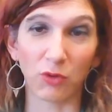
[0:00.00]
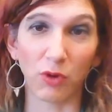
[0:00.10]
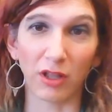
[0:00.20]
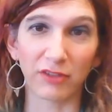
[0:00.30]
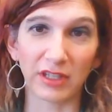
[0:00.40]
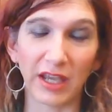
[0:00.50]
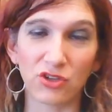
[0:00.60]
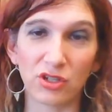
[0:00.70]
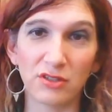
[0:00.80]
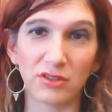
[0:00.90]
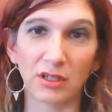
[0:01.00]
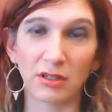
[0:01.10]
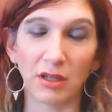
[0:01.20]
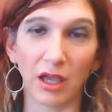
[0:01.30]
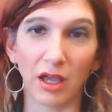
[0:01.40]
qualifications,
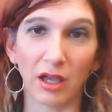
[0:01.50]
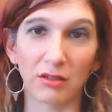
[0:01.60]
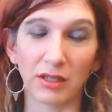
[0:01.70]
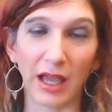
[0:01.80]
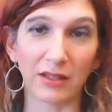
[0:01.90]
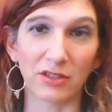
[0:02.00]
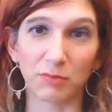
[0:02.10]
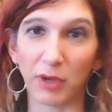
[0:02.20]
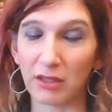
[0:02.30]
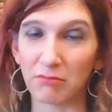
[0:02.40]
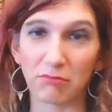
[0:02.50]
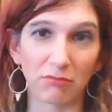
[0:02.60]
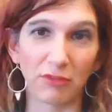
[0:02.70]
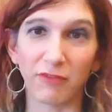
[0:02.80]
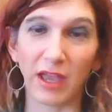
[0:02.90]
and not despite
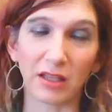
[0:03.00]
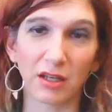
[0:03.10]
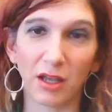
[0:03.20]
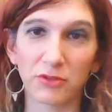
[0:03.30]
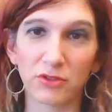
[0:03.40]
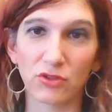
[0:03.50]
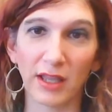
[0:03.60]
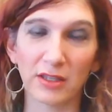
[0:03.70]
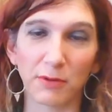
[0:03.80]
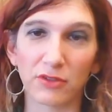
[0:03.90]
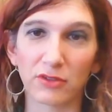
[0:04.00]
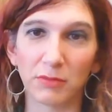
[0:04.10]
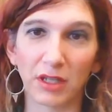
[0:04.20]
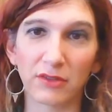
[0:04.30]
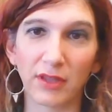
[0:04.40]
the fact that I was a trans person,
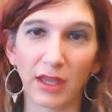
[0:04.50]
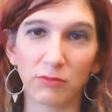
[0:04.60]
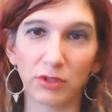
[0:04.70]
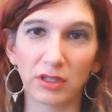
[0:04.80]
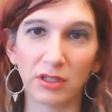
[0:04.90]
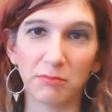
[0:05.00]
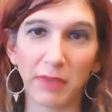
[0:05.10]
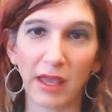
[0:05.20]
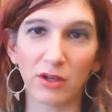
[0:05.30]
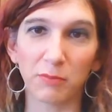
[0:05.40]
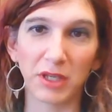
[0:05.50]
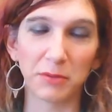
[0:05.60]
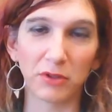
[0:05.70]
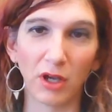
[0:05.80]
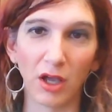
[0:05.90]
because that really didn't matter to
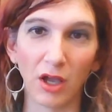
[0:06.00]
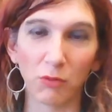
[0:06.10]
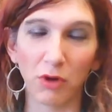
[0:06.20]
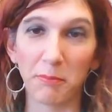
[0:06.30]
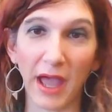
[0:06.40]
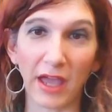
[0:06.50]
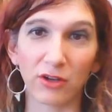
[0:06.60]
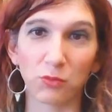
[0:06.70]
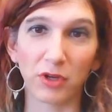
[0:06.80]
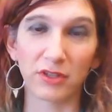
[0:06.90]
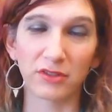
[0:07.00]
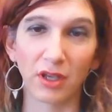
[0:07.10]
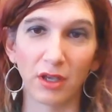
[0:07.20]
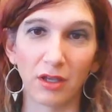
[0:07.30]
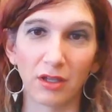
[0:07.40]
people. What mattered was
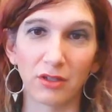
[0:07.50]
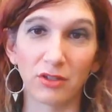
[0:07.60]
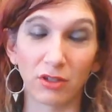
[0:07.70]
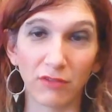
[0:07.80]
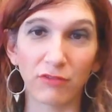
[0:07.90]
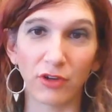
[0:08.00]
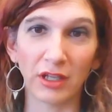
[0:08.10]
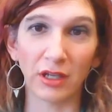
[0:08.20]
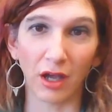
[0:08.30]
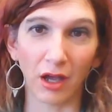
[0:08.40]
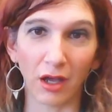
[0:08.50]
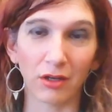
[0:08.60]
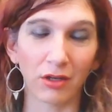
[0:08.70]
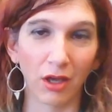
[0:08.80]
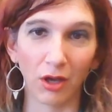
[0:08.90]
delivering on